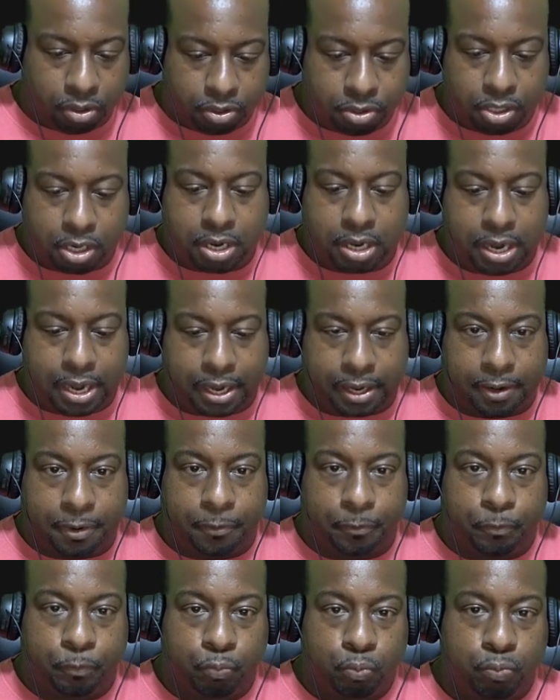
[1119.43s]
to click.
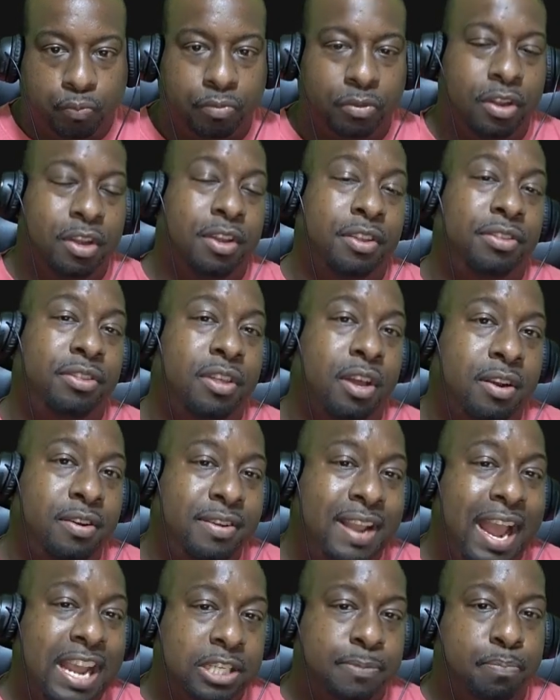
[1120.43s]
The
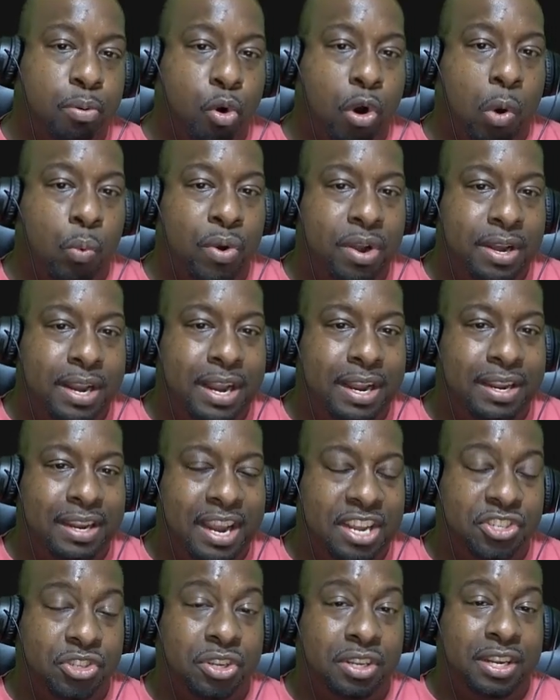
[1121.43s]
next part we need
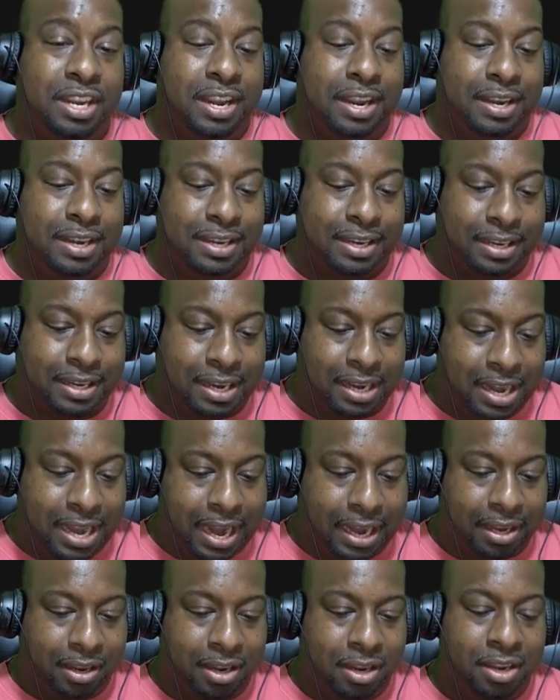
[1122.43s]
is to
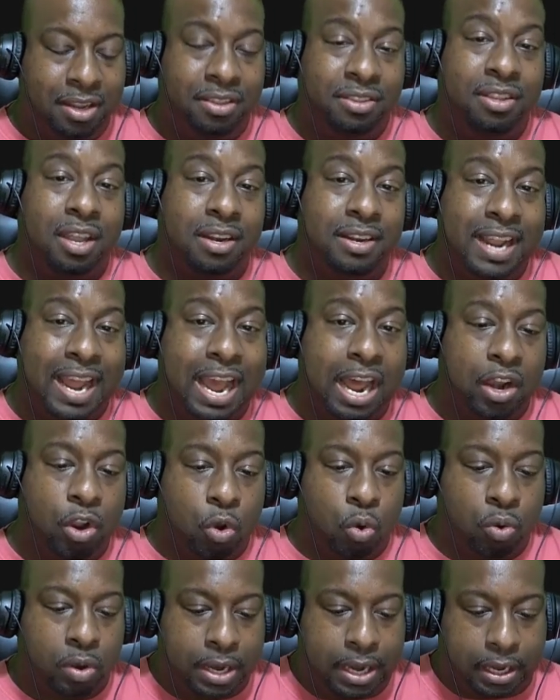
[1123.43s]
click the
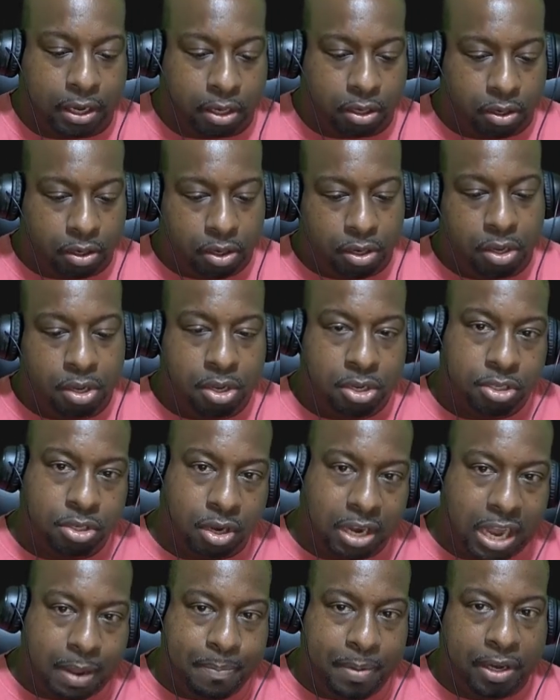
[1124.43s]
download link. So
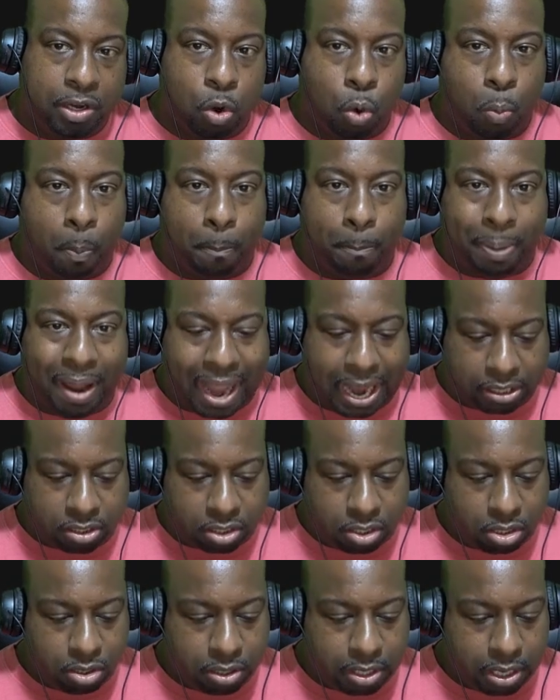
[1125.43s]
let me go back
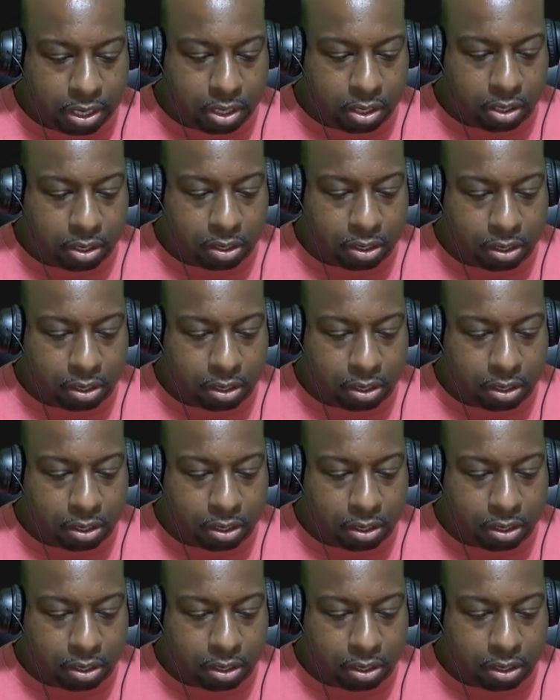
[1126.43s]
to the